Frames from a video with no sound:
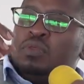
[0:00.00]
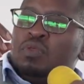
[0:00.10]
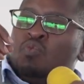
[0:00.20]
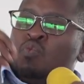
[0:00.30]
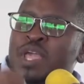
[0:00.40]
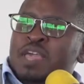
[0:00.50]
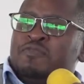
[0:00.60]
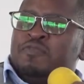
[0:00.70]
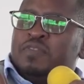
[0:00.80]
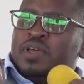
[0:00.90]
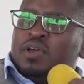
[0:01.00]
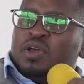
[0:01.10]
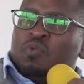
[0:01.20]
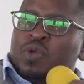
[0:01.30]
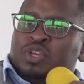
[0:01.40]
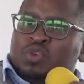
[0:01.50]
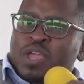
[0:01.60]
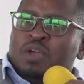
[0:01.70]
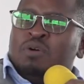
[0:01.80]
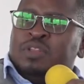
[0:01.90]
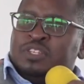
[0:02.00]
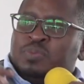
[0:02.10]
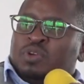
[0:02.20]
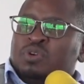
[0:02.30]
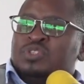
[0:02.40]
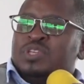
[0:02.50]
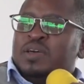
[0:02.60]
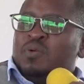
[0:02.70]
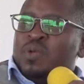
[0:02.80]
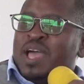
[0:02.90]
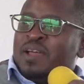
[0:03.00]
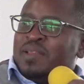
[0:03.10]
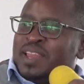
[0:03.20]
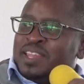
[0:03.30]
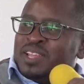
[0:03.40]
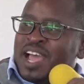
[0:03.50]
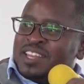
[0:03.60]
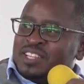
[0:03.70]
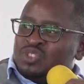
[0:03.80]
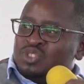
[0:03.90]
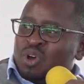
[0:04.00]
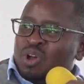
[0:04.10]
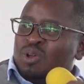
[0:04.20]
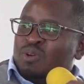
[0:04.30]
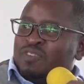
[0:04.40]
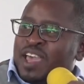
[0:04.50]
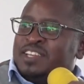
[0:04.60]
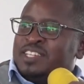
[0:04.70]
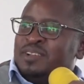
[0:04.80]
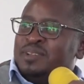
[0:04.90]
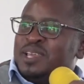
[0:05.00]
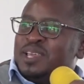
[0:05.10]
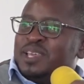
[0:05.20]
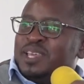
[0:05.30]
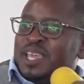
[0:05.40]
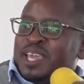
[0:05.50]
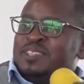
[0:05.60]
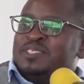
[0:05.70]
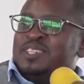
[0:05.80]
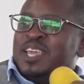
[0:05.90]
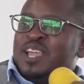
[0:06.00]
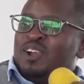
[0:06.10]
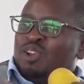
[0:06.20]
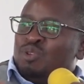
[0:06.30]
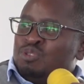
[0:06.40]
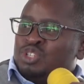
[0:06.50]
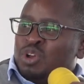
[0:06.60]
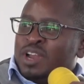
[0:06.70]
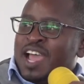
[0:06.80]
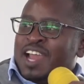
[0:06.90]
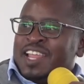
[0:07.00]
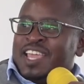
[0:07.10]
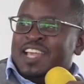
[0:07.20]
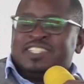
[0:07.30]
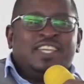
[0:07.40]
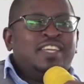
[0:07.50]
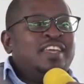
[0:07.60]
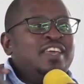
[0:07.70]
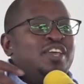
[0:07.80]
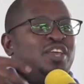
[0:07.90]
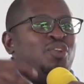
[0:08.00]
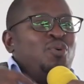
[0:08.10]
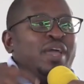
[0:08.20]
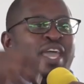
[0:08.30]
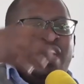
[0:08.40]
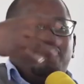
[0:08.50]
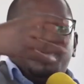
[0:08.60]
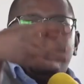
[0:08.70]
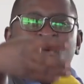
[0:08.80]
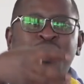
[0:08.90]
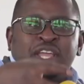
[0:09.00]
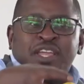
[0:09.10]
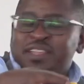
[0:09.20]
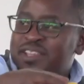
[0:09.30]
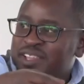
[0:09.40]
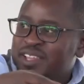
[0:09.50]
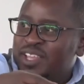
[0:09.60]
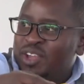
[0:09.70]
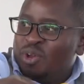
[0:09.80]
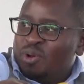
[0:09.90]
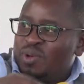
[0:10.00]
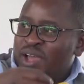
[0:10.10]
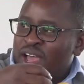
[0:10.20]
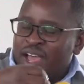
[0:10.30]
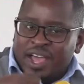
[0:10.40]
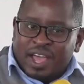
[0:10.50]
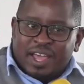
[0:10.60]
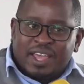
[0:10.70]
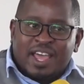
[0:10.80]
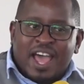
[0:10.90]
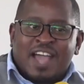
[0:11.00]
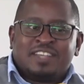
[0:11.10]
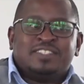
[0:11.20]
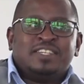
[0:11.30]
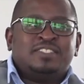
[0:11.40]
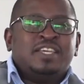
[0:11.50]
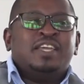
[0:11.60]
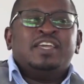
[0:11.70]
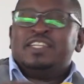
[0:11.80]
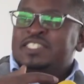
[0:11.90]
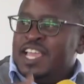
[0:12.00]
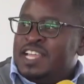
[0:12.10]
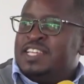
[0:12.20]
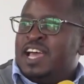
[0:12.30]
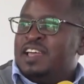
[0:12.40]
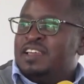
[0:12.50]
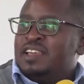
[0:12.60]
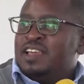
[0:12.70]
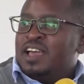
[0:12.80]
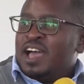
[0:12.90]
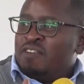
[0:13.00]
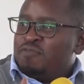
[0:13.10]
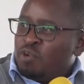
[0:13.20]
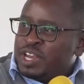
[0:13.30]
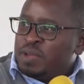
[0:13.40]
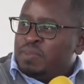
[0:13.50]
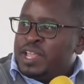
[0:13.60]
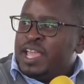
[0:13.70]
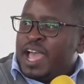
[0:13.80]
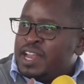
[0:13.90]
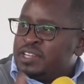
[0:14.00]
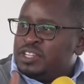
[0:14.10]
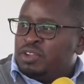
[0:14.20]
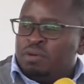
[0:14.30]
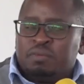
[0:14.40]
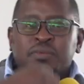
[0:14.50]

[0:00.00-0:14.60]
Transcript: we're doing all this because at the soul of Airtel is inclusion and getting, you know, everybody, you know, accessing data affordably and, you know,